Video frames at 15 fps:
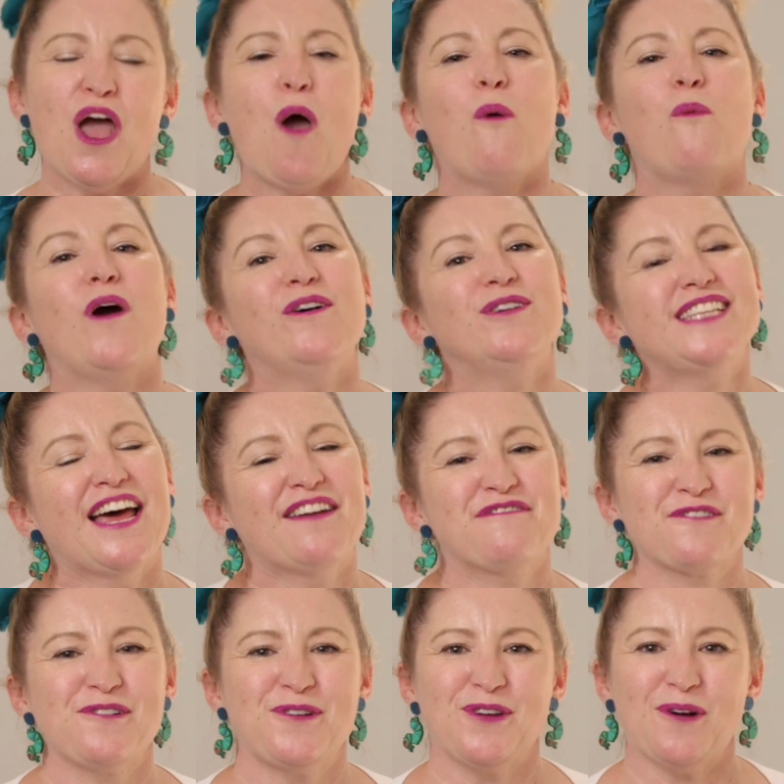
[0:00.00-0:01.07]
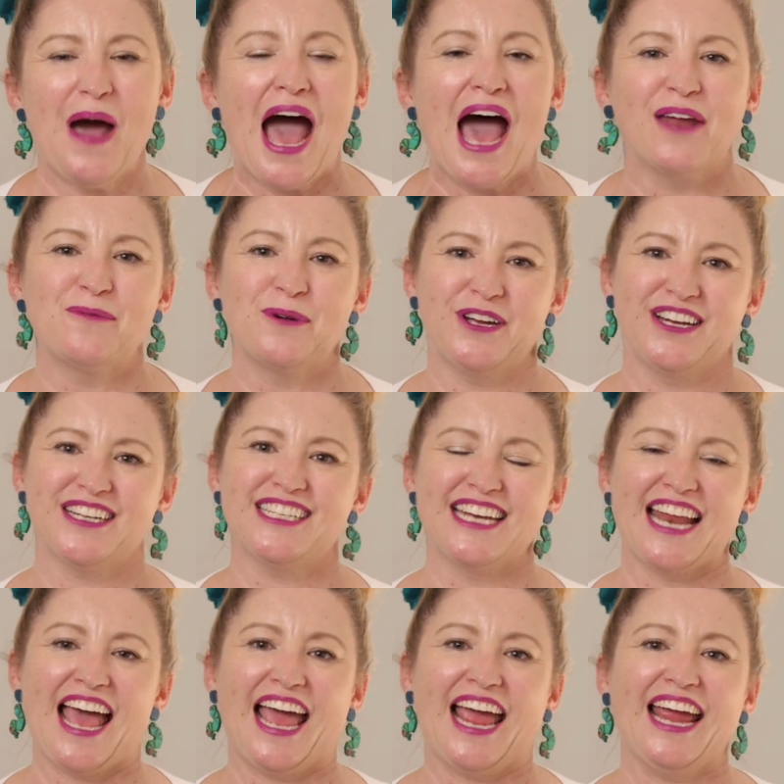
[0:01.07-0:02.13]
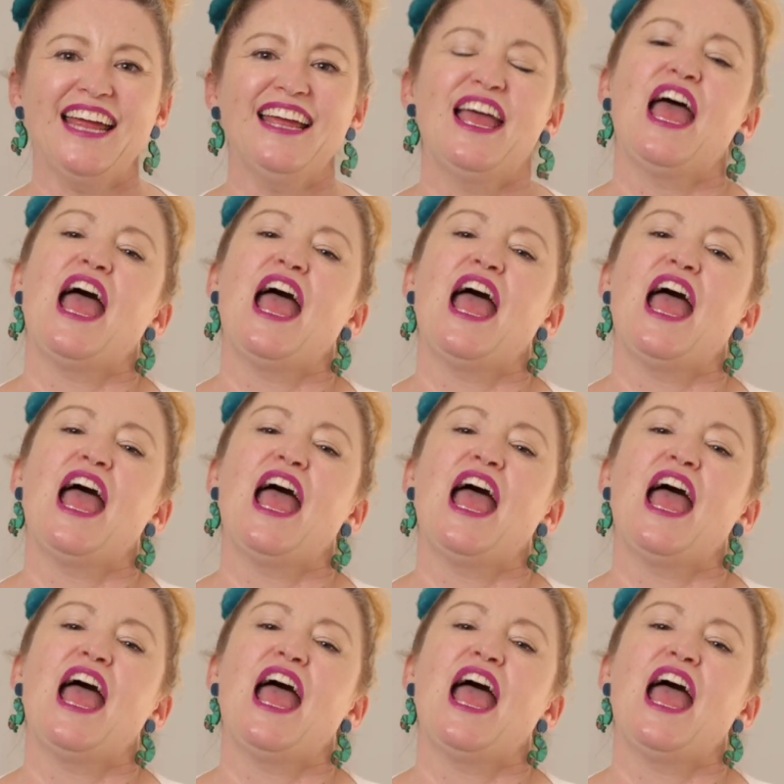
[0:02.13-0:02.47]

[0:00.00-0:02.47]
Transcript: Well done for all your hard work today.